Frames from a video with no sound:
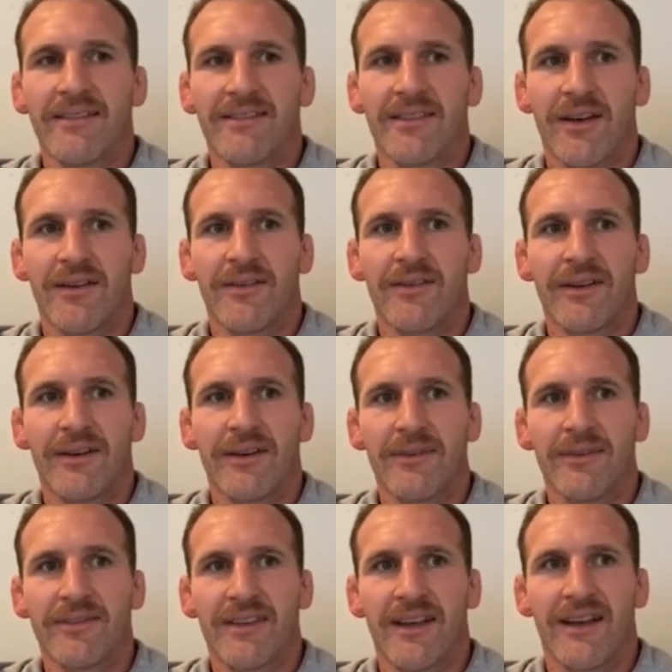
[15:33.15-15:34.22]
So it
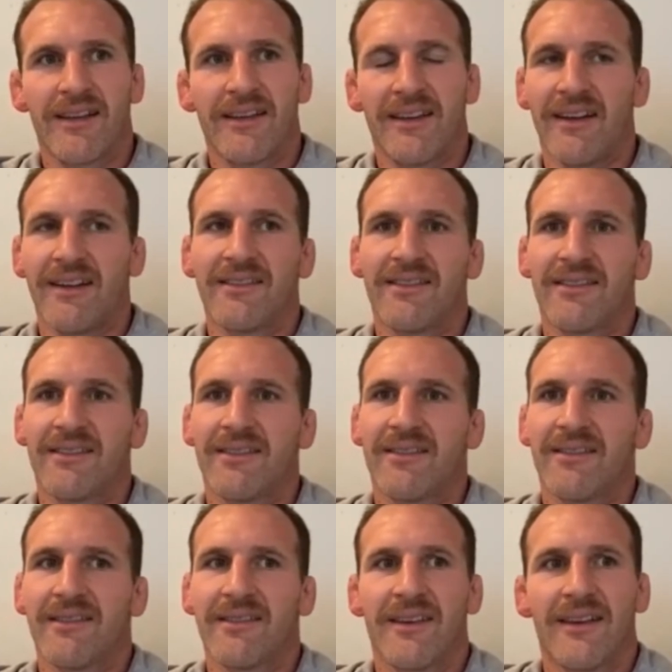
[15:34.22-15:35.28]
was, it's
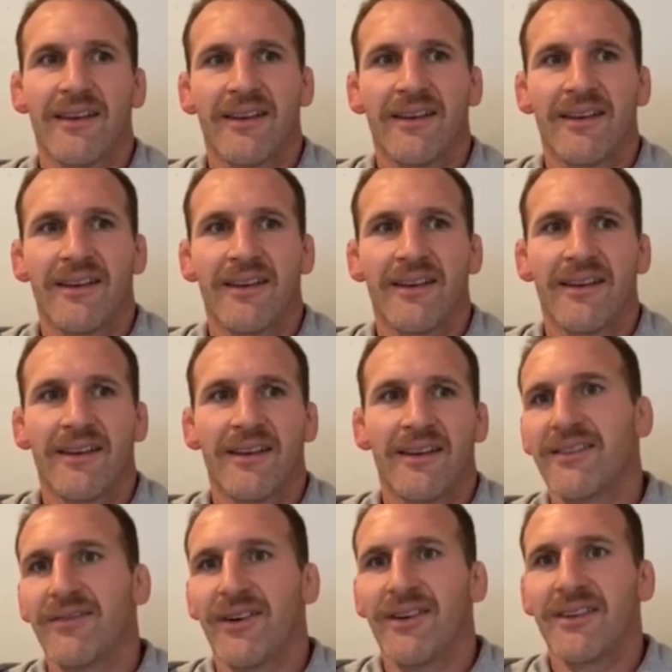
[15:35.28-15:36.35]
a
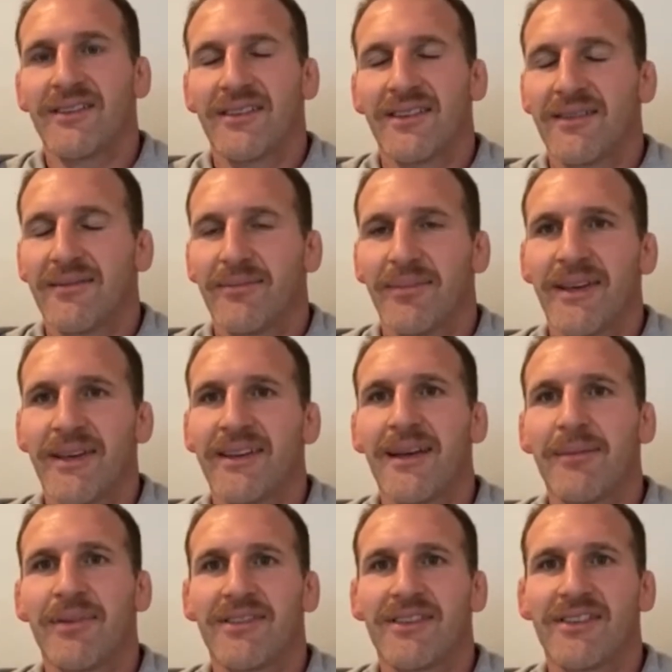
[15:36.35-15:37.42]
massive honour to be in
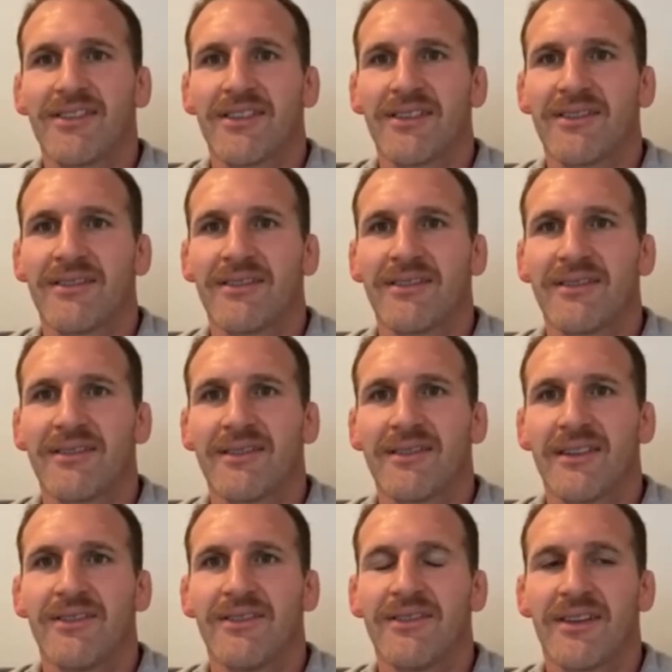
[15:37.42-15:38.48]
that position
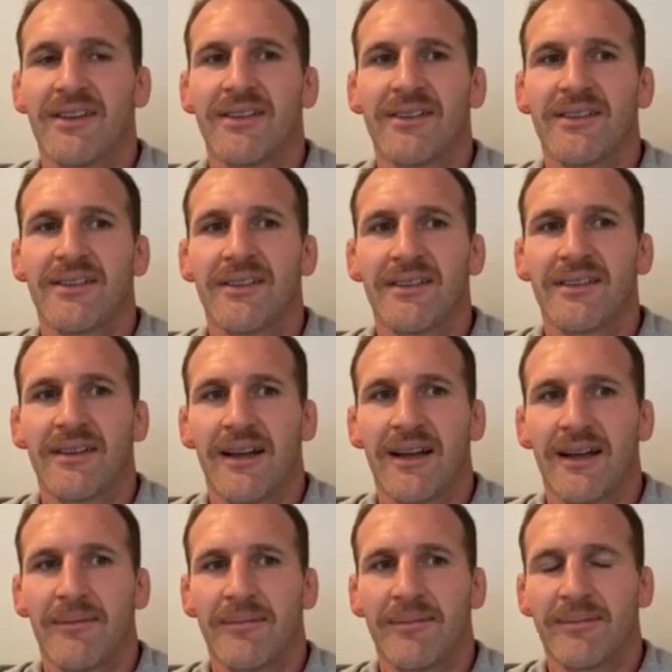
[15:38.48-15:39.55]
in New Zealand.
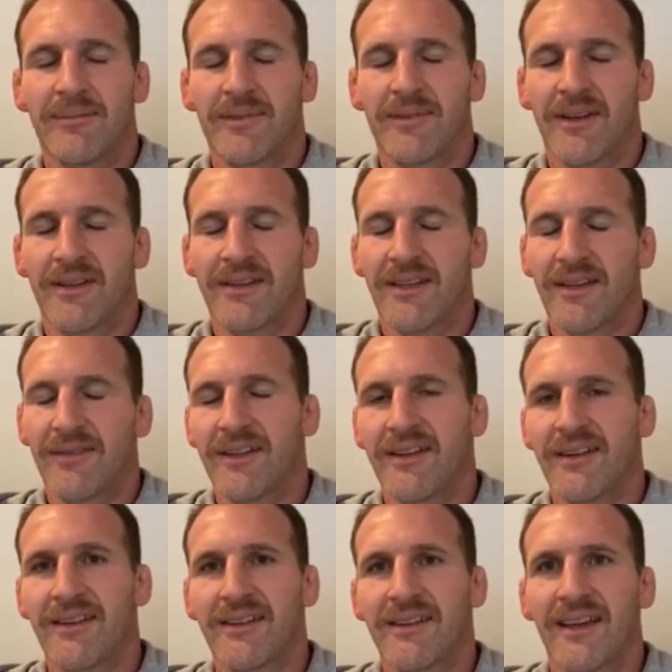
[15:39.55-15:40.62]
So I definitely
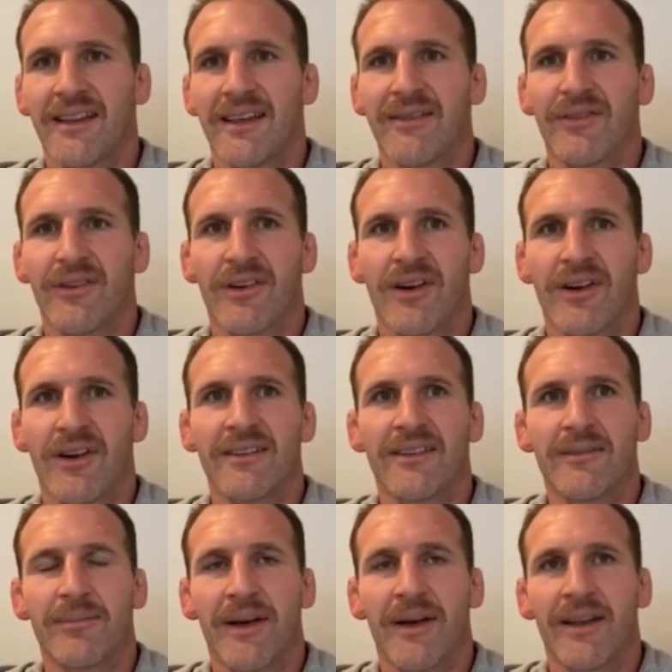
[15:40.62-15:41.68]
didn't take that for
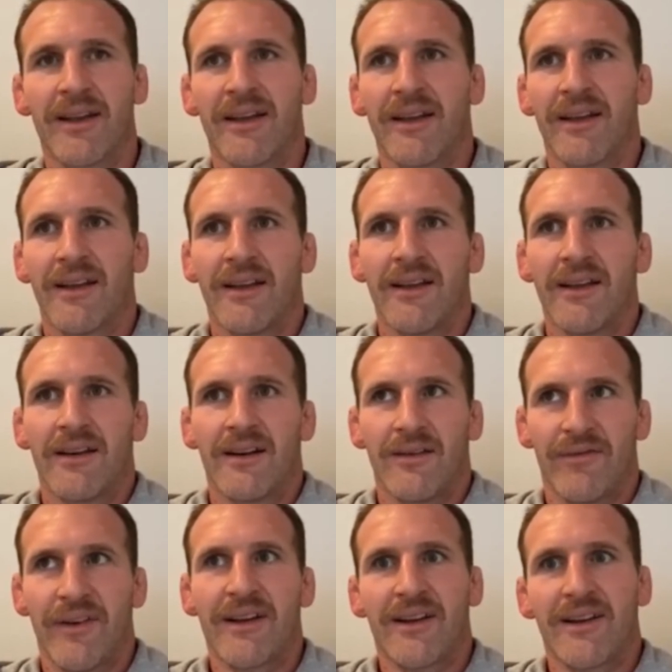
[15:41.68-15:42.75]
granted, but I
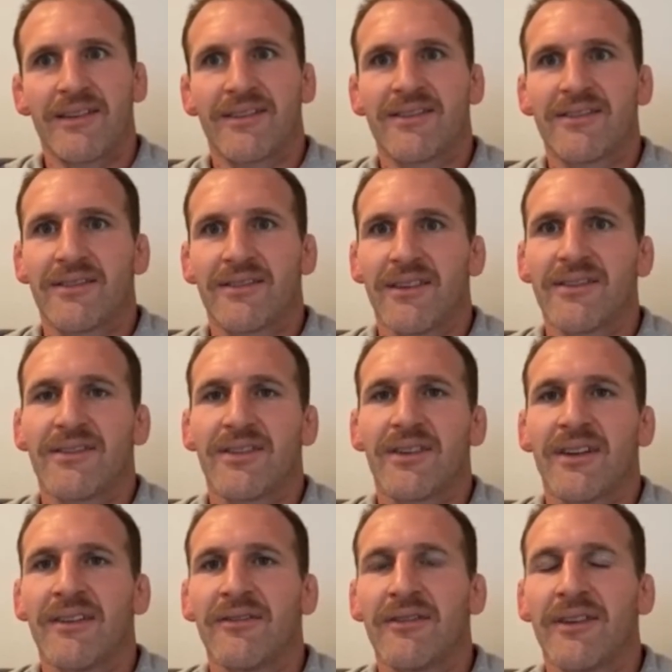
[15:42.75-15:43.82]
felt I was
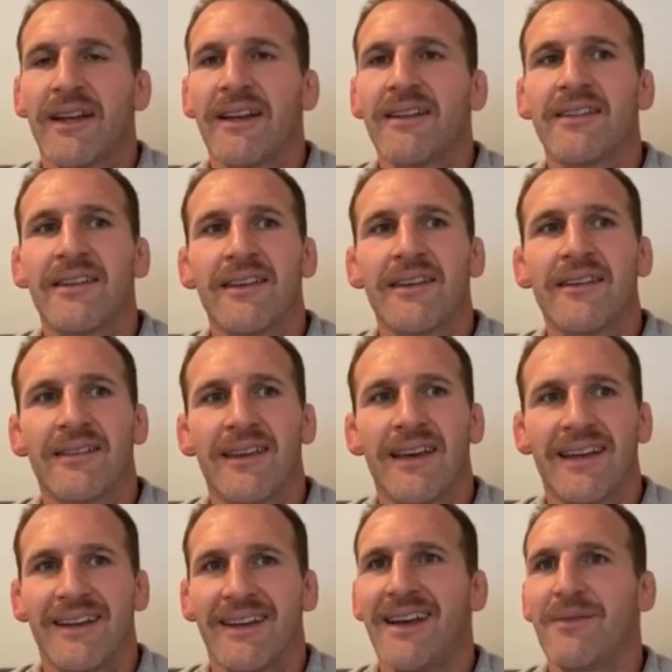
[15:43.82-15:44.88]
certainly ready to
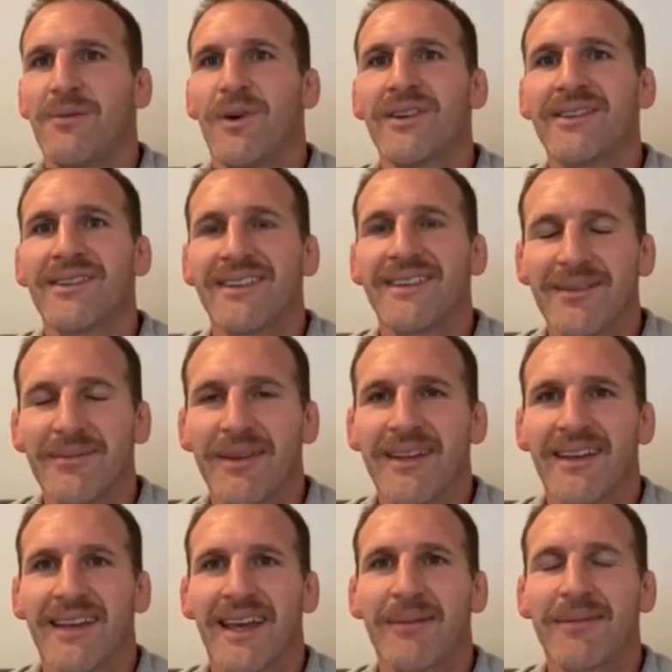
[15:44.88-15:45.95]
and wanting to be
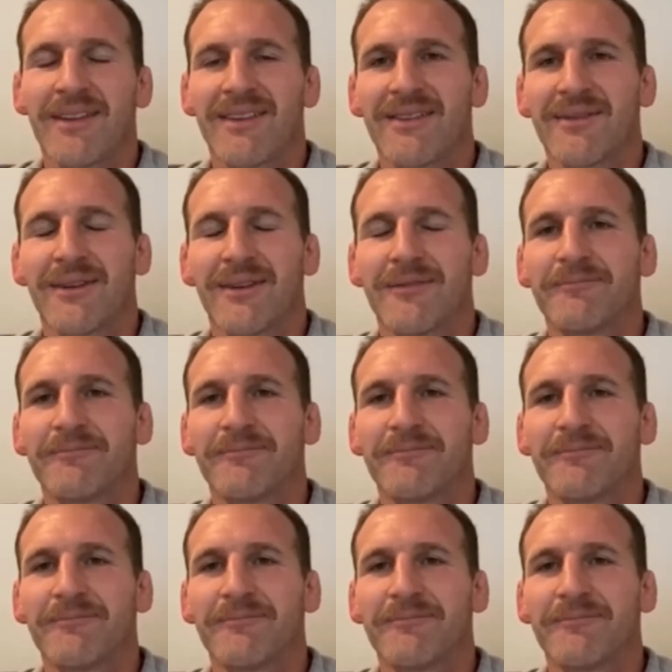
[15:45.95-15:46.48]
the captain as well.